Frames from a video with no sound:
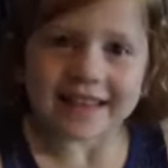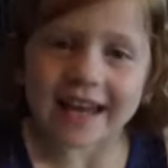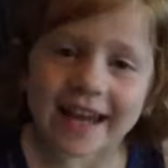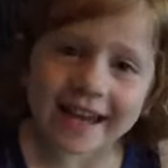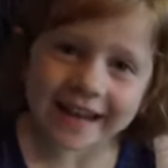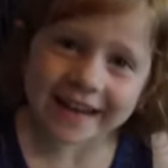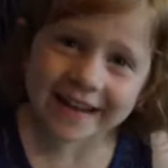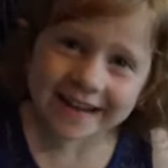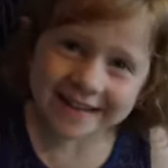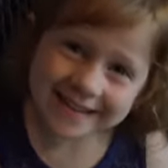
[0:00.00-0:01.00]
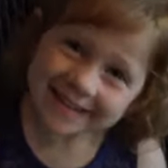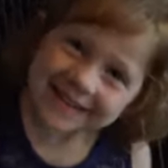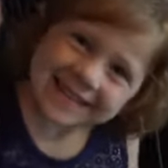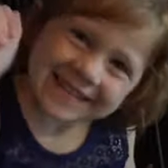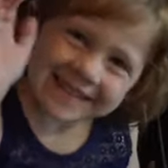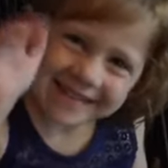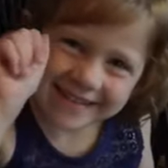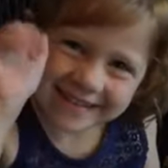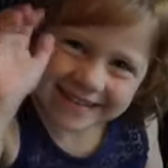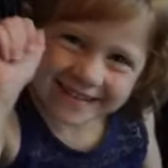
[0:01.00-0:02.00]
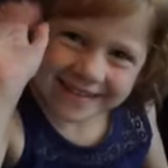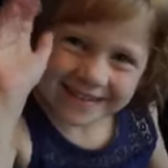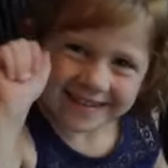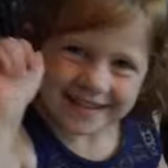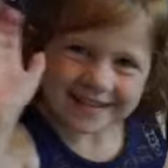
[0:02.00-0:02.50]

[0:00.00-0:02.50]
Thanks. So you have fun,